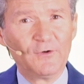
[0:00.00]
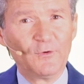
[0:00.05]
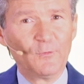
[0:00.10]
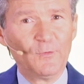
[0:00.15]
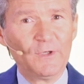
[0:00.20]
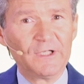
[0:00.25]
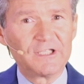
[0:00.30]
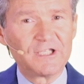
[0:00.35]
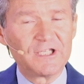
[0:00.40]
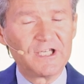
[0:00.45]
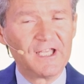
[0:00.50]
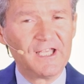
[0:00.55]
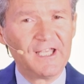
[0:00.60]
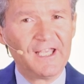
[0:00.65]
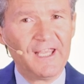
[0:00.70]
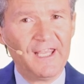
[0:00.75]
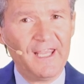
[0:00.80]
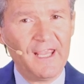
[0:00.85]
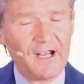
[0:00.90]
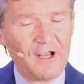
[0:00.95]
which
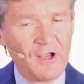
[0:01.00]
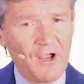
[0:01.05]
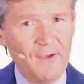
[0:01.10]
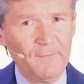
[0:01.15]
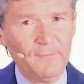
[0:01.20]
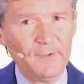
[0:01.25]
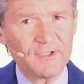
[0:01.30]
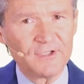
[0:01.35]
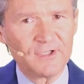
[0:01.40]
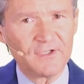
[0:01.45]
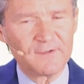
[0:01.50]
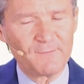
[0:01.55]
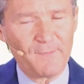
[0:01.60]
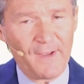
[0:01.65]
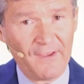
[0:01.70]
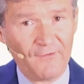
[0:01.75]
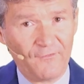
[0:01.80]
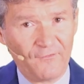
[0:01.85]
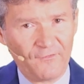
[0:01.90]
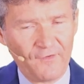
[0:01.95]
he accomplishes
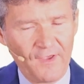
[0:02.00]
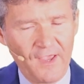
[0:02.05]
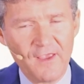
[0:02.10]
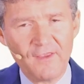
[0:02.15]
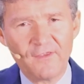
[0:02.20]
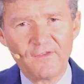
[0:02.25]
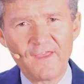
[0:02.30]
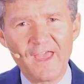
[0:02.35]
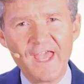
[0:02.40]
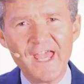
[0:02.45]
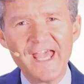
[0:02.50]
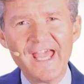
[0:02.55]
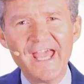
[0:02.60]
by faith,